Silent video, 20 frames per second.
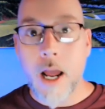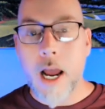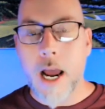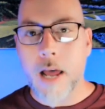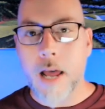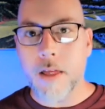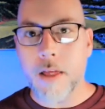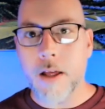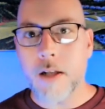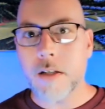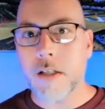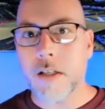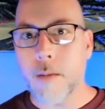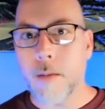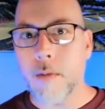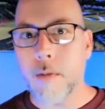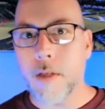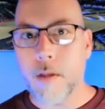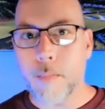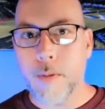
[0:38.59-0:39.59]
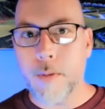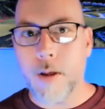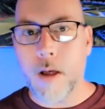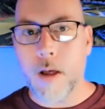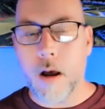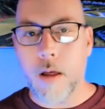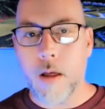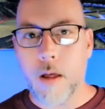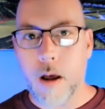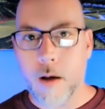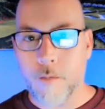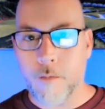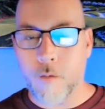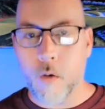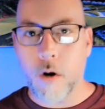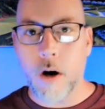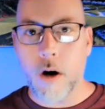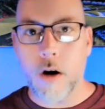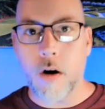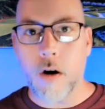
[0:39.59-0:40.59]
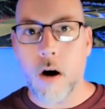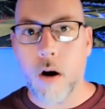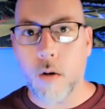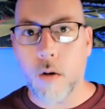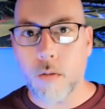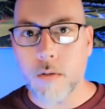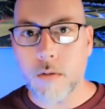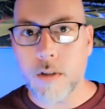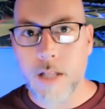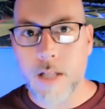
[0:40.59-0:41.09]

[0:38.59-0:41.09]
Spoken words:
and then some of the 4-year-olds